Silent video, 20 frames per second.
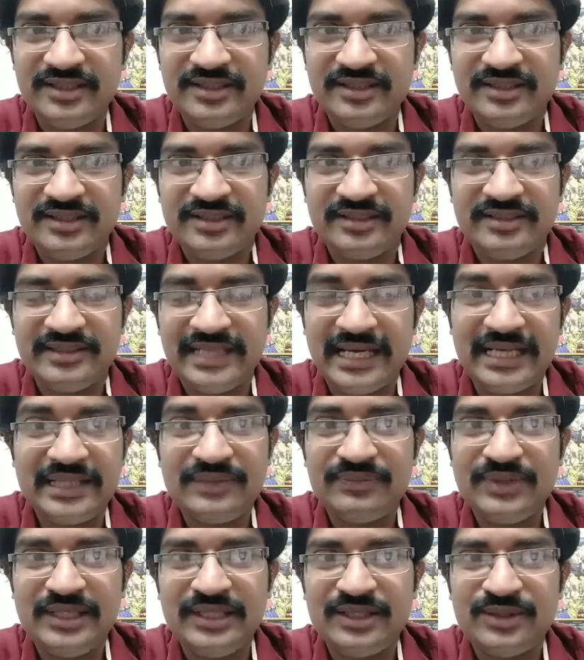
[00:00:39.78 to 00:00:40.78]
That
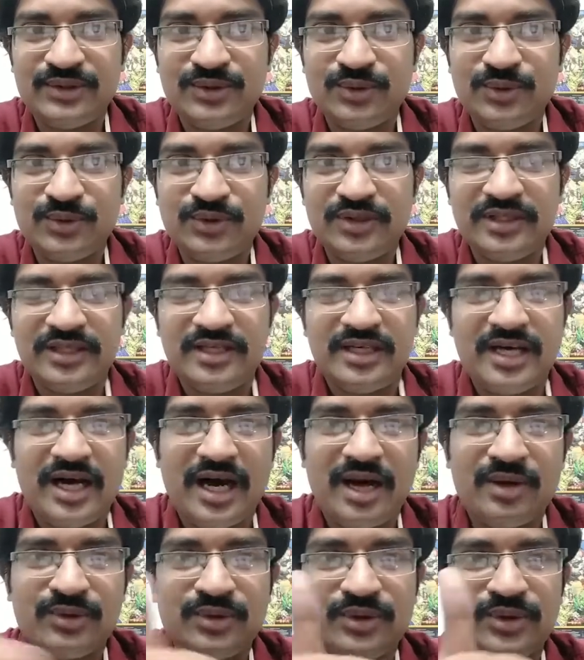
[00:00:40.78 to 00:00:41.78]
will include
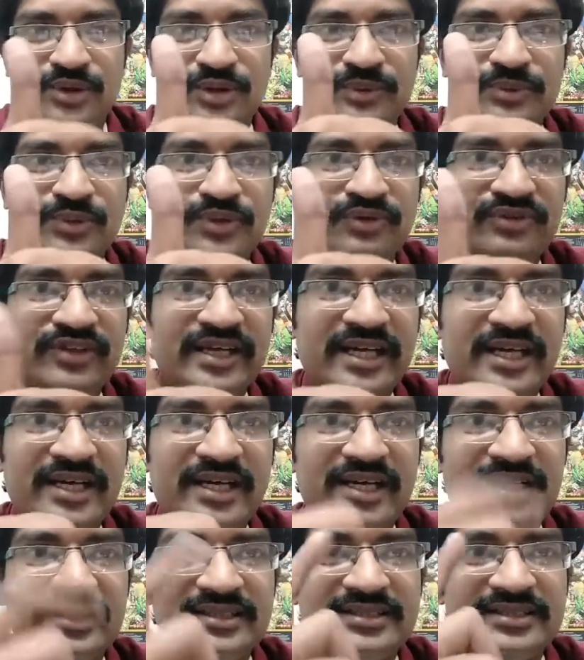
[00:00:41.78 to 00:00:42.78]
how to remove
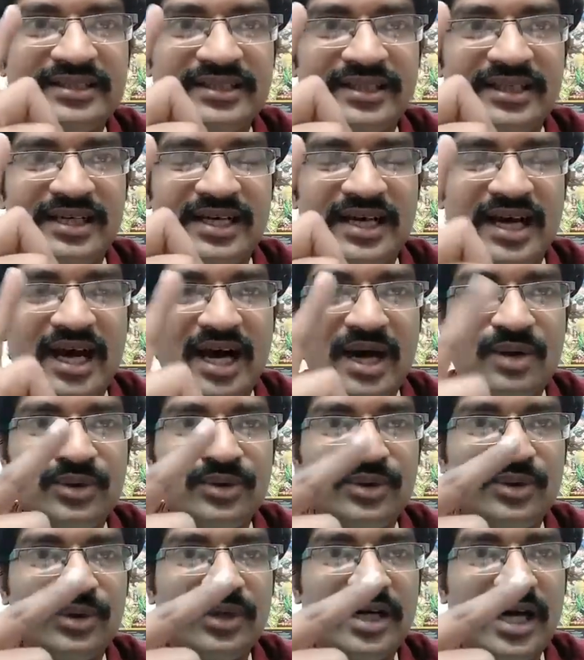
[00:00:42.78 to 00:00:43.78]
gas, how
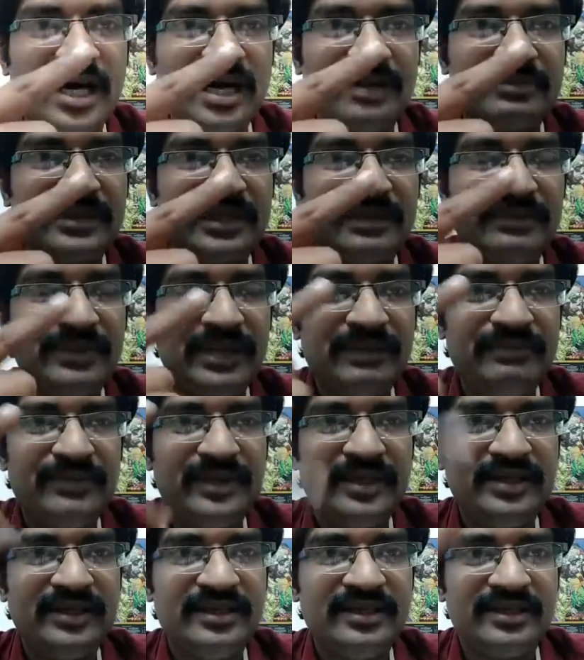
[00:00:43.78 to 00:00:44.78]
to calm the
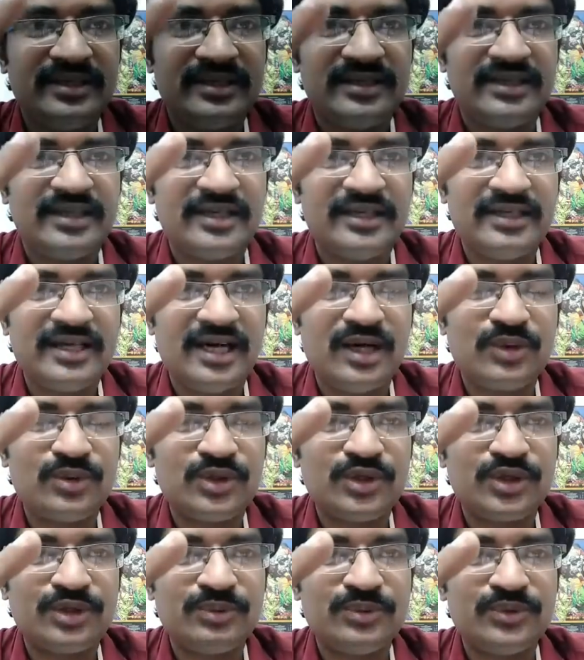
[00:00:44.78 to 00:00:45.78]
baby, and how to
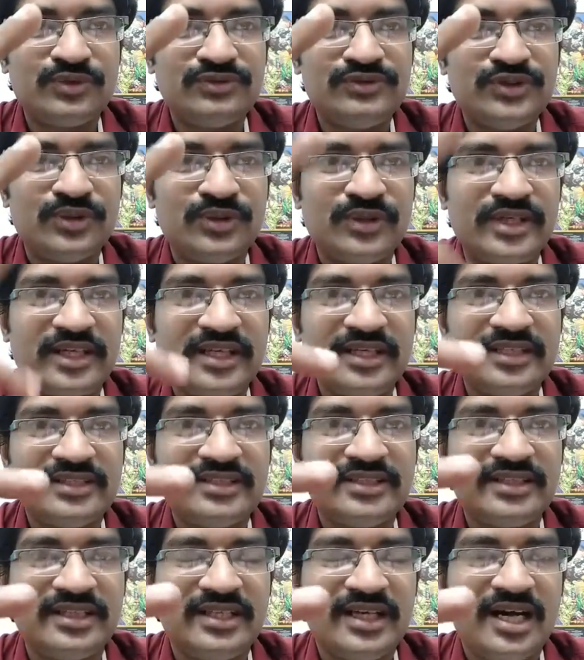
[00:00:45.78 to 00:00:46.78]
remove jaundice,
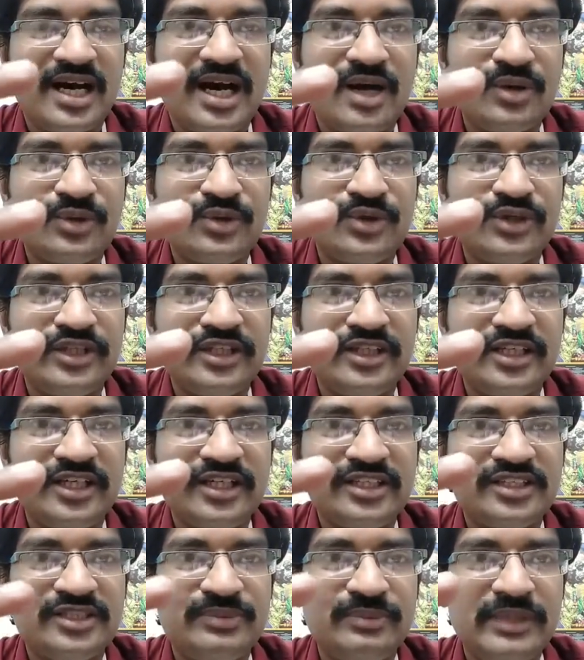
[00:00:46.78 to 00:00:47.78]
how to
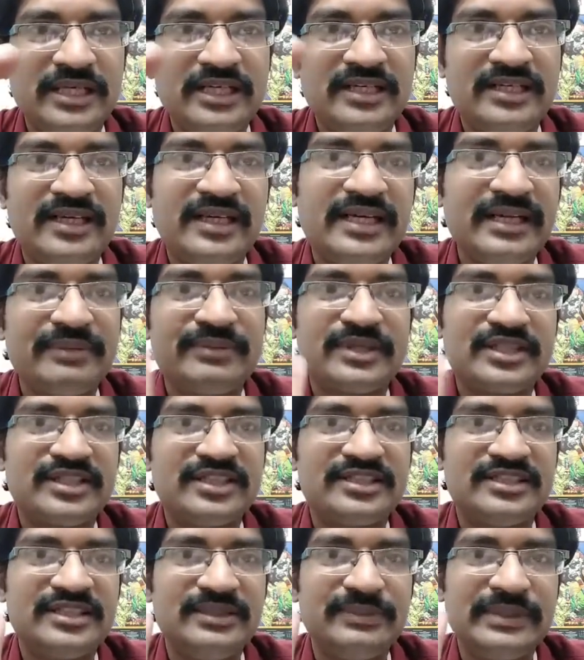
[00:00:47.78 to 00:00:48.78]
increase milk, and
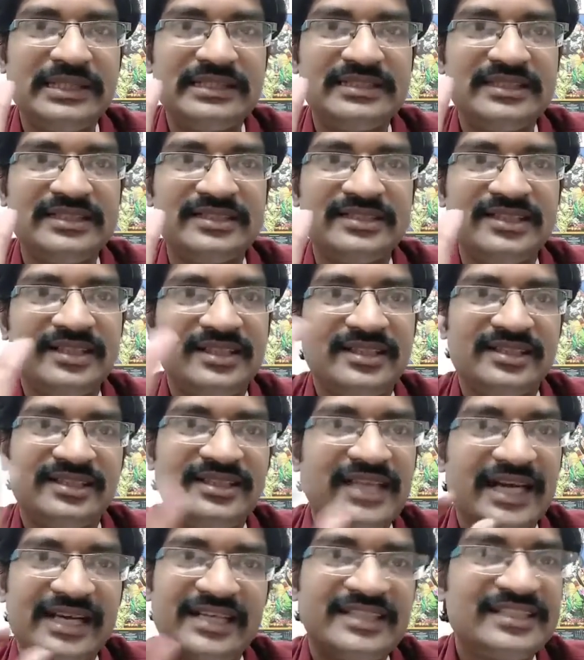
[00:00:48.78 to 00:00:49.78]
emergency medicines.
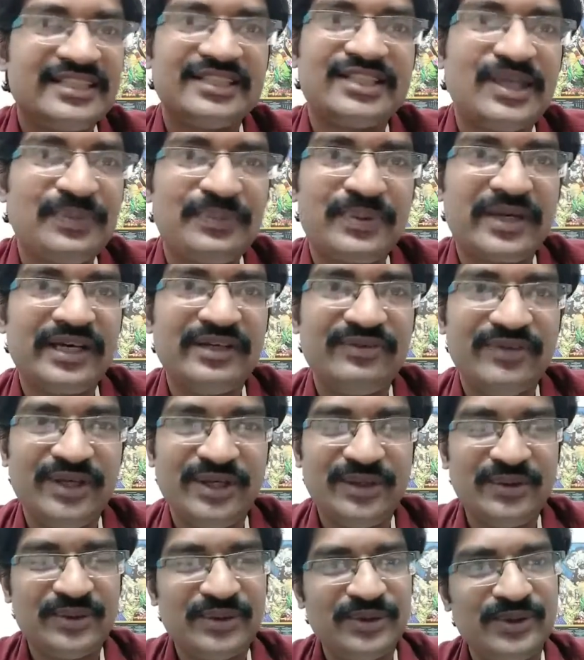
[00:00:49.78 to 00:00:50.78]
That is a separate
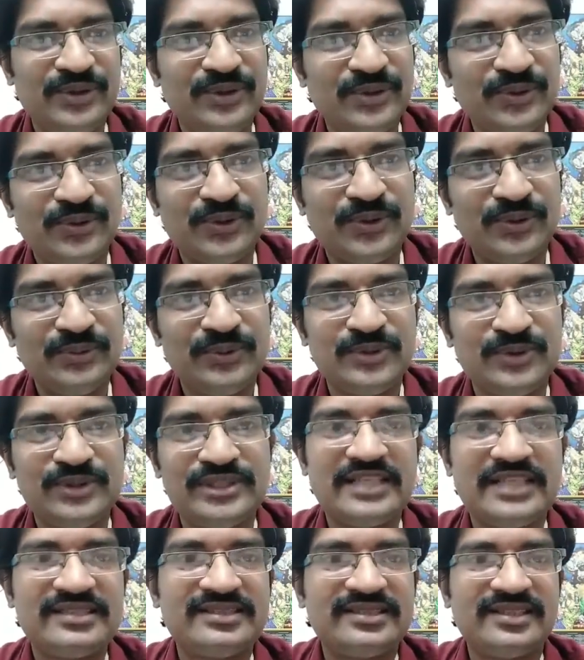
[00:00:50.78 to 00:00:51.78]
video in YouTube. You
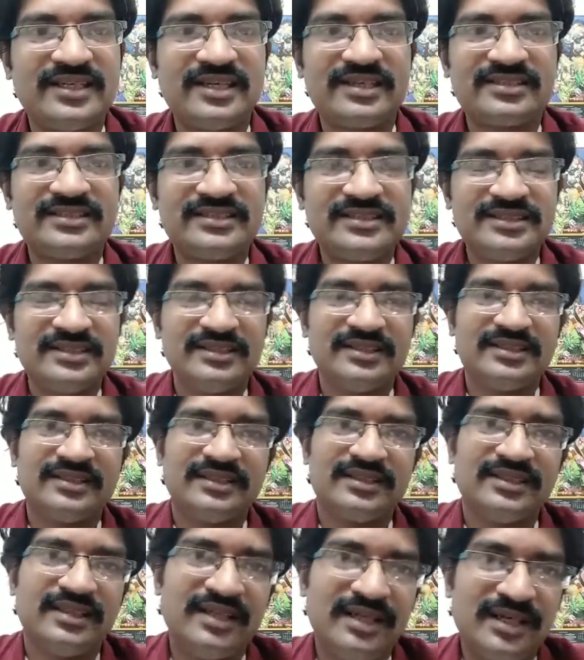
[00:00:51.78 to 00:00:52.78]
just search
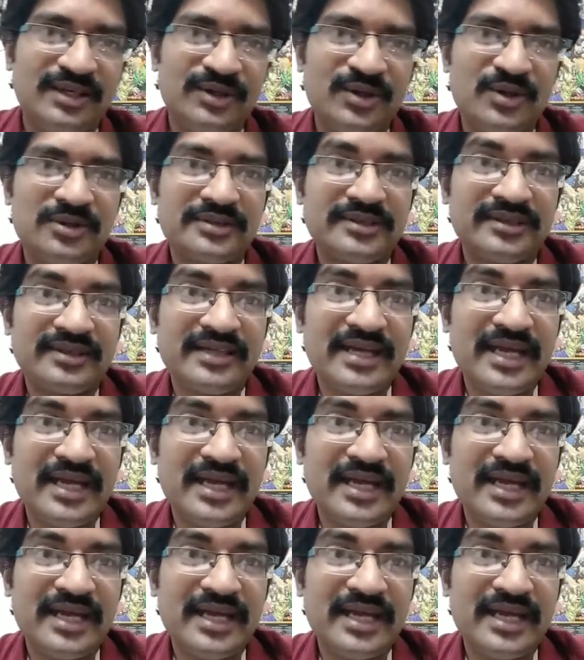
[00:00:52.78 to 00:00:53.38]
Dr. K.